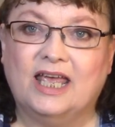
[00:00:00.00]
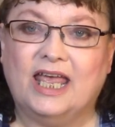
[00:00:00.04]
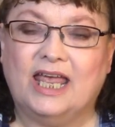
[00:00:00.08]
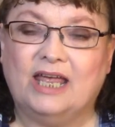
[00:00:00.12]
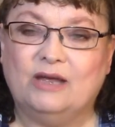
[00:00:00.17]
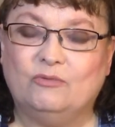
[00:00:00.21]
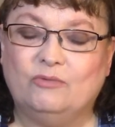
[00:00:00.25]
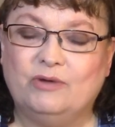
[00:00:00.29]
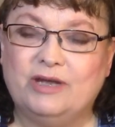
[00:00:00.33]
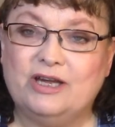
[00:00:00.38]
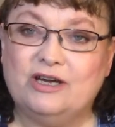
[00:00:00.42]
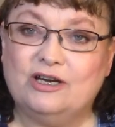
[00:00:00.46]

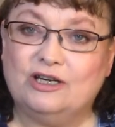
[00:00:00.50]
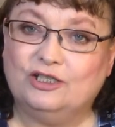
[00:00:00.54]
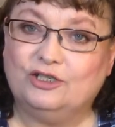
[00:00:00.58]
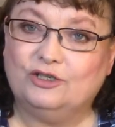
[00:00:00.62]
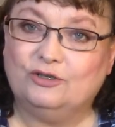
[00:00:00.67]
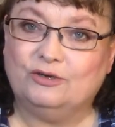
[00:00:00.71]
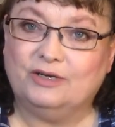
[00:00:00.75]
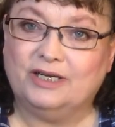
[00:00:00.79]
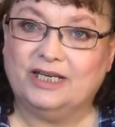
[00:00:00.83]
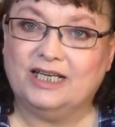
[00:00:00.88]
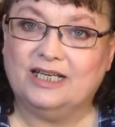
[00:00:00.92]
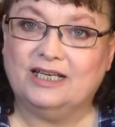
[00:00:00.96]
and we are
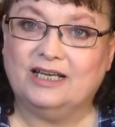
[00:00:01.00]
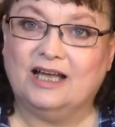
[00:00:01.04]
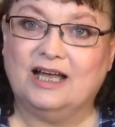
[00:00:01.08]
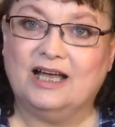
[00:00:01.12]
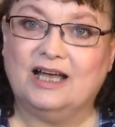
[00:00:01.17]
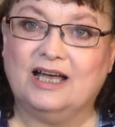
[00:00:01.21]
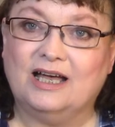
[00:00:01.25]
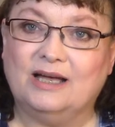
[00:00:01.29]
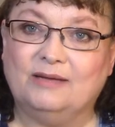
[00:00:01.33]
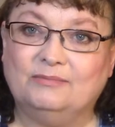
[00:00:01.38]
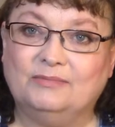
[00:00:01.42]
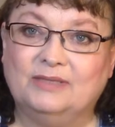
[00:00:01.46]
doing
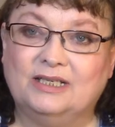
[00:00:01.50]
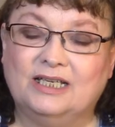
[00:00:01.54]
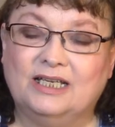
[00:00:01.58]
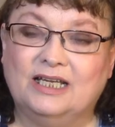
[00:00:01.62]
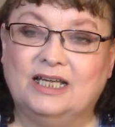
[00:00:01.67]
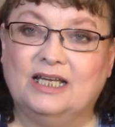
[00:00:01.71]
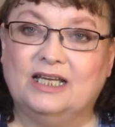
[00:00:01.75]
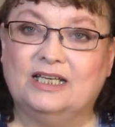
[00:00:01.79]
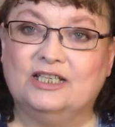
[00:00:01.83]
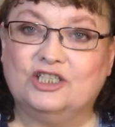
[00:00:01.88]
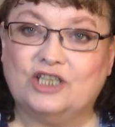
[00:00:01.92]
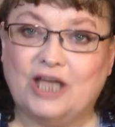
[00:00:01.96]

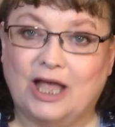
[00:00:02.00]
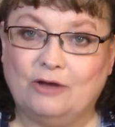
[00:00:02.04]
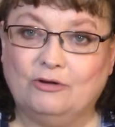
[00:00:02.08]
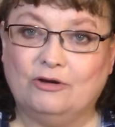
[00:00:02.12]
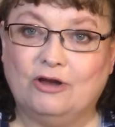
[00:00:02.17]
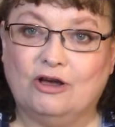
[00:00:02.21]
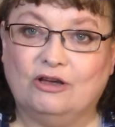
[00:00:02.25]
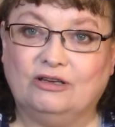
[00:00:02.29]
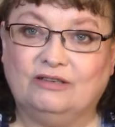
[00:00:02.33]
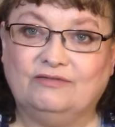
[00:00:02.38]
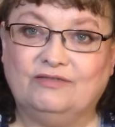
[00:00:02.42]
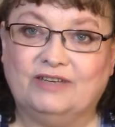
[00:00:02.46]
shout
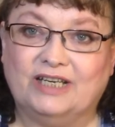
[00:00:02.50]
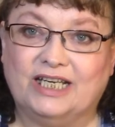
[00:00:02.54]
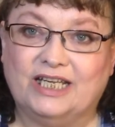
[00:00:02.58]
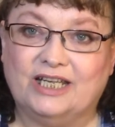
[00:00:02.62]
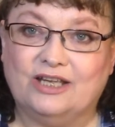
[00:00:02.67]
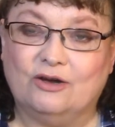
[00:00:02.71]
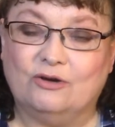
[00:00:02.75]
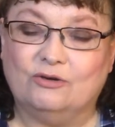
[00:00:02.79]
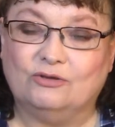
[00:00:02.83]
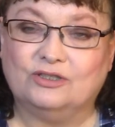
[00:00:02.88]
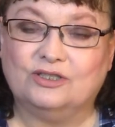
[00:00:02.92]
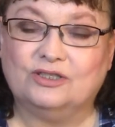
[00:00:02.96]
out
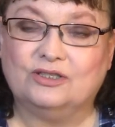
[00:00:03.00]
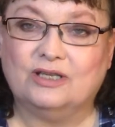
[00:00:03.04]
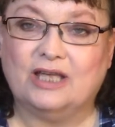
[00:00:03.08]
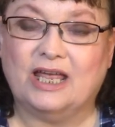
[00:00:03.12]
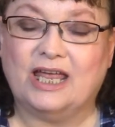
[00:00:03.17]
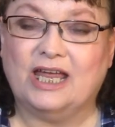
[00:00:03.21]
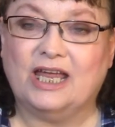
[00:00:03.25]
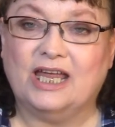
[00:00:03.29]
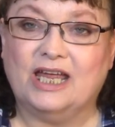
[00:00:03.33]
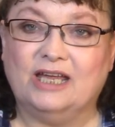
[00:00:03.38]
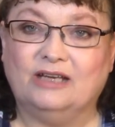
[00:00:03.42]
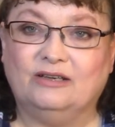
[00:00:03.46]
videos,
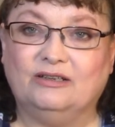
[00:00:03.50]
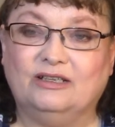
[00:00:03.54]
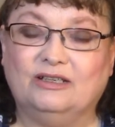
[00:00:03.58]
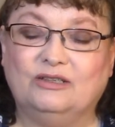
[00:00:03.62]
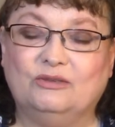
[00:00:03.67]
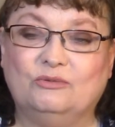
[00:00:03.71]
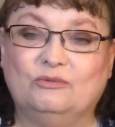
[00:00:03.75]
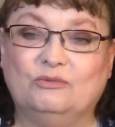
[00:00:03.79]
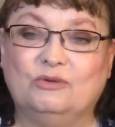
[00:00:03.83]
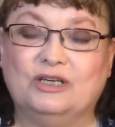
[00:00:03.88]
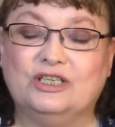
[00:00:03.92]
and